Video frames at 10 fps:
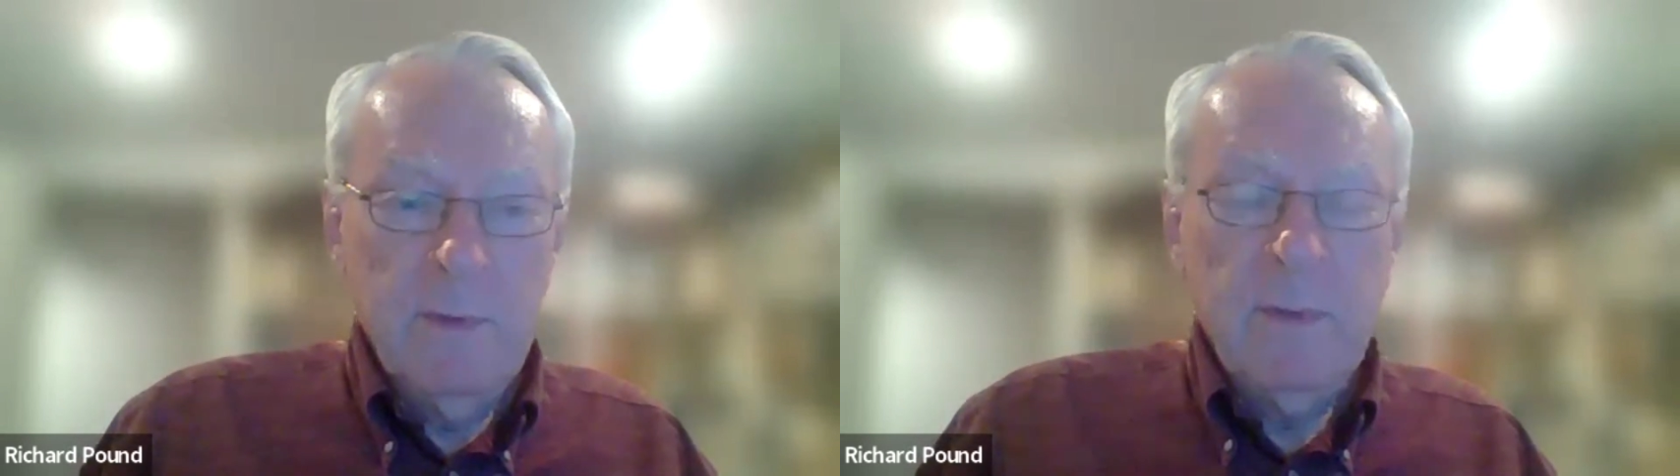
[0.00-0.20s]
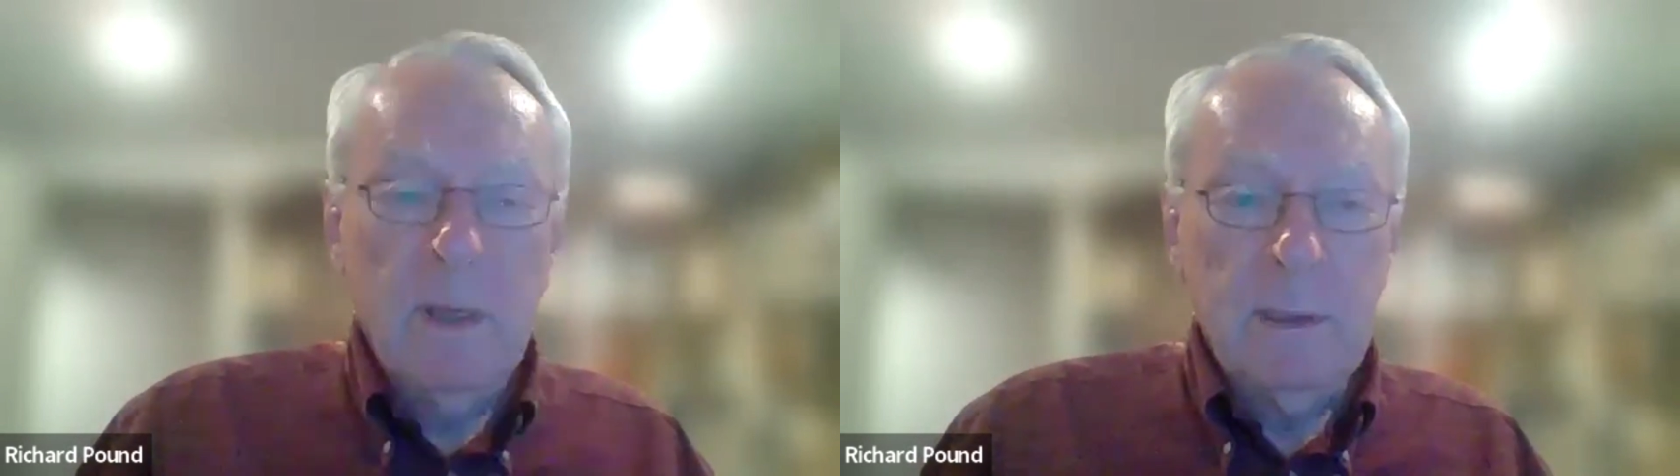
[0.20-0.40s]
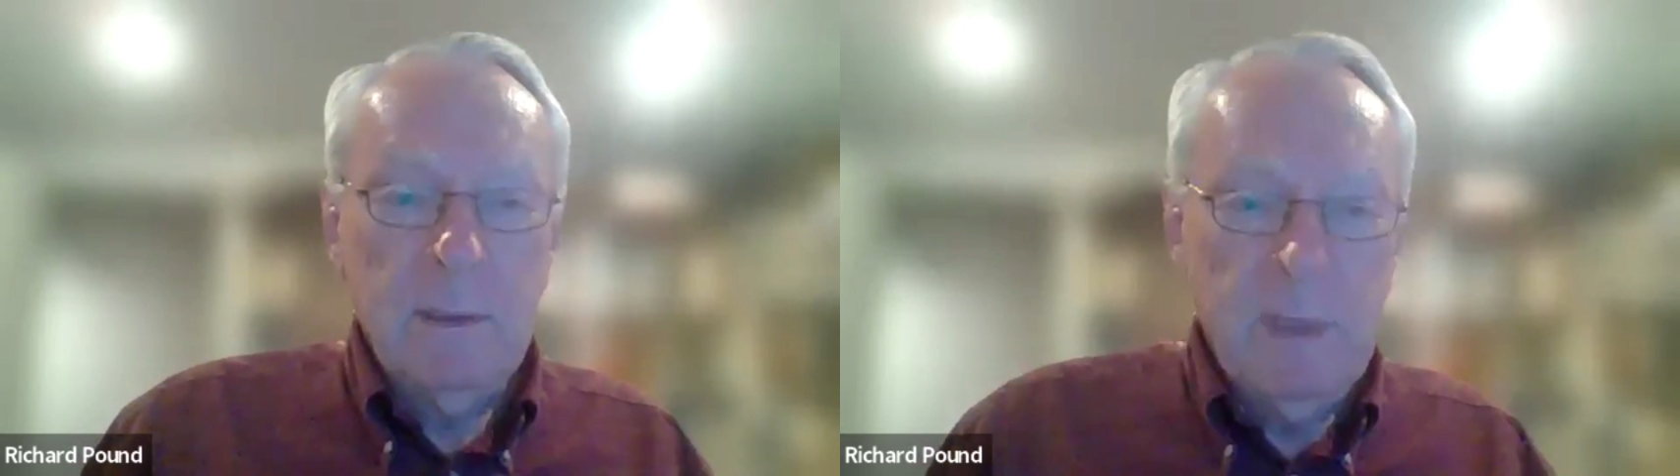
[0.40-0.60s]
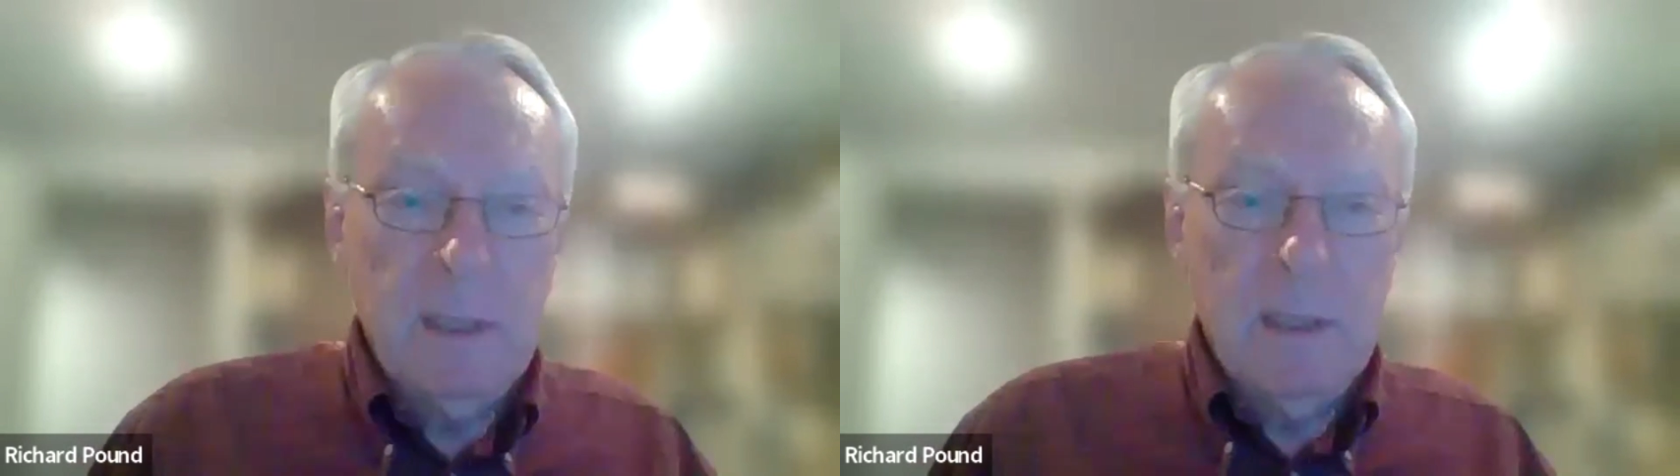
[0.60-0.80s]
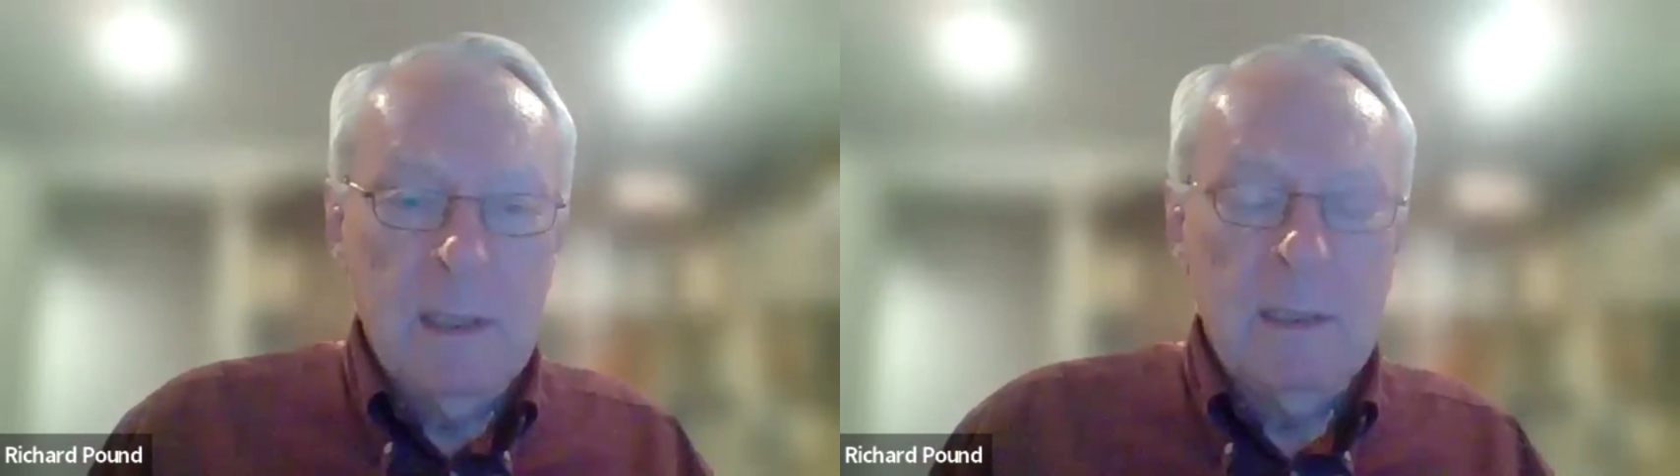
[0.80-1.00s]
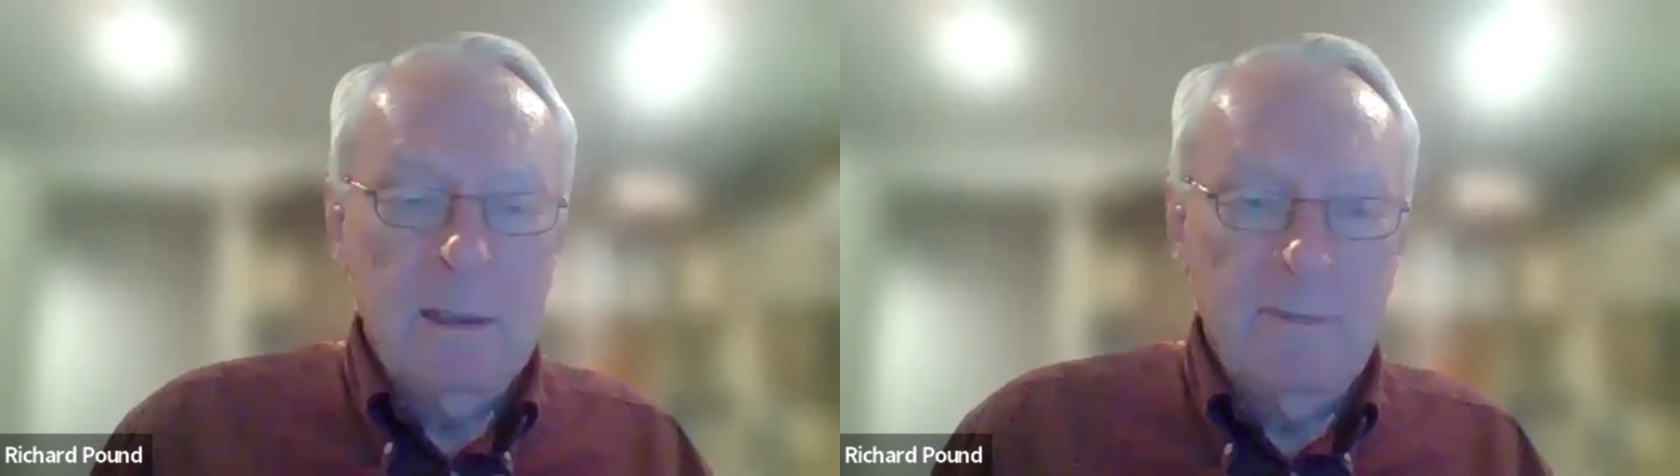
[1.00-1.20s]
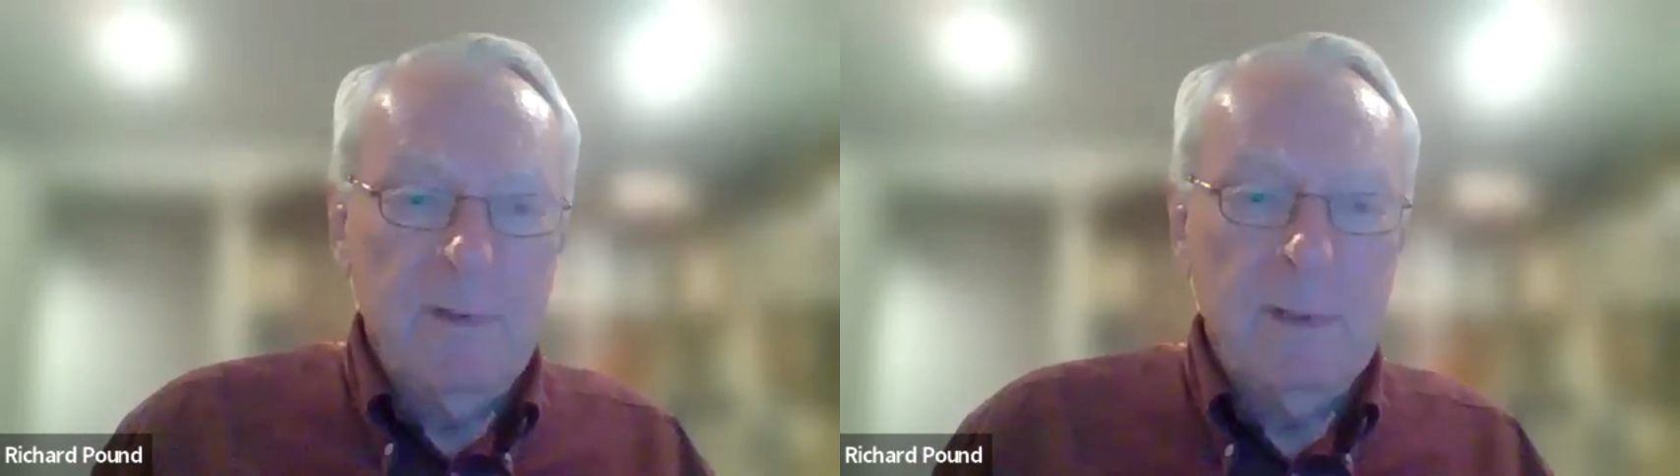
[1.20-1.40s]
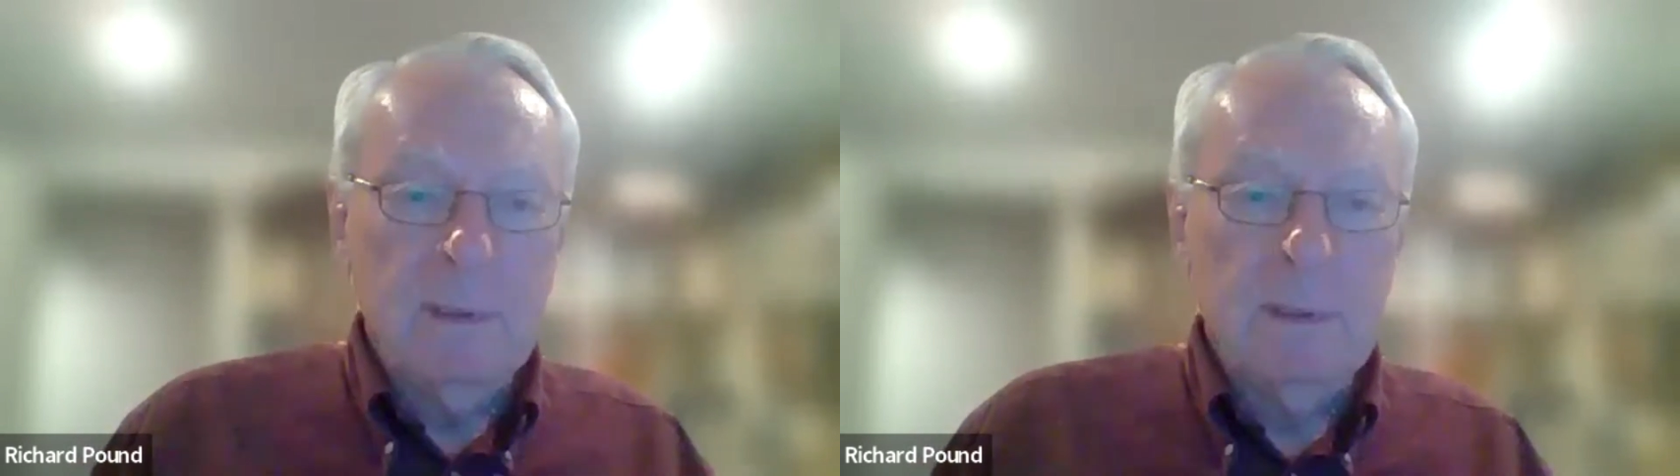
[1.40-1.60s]
We got to be in the
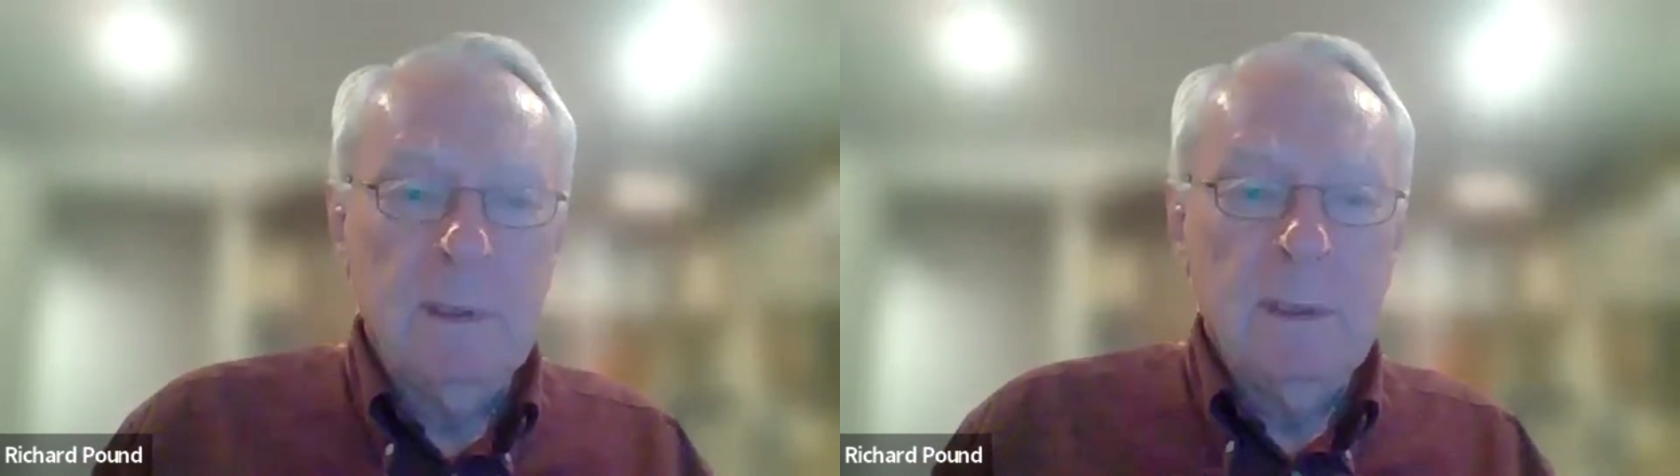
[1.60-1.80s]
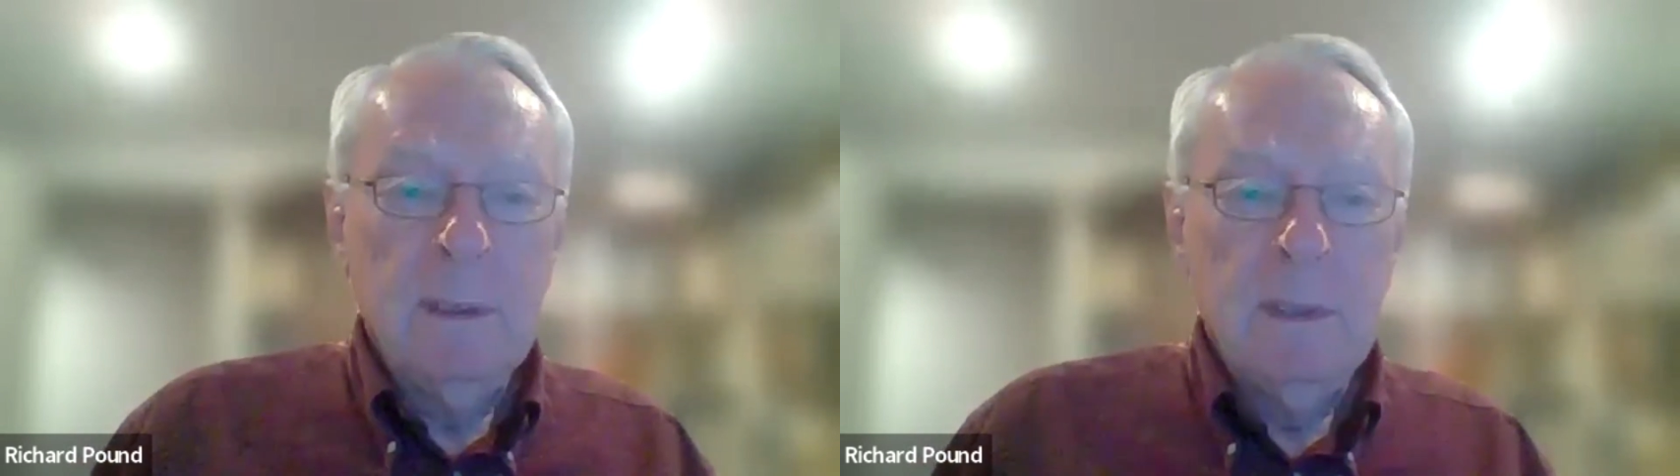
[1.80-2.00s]
field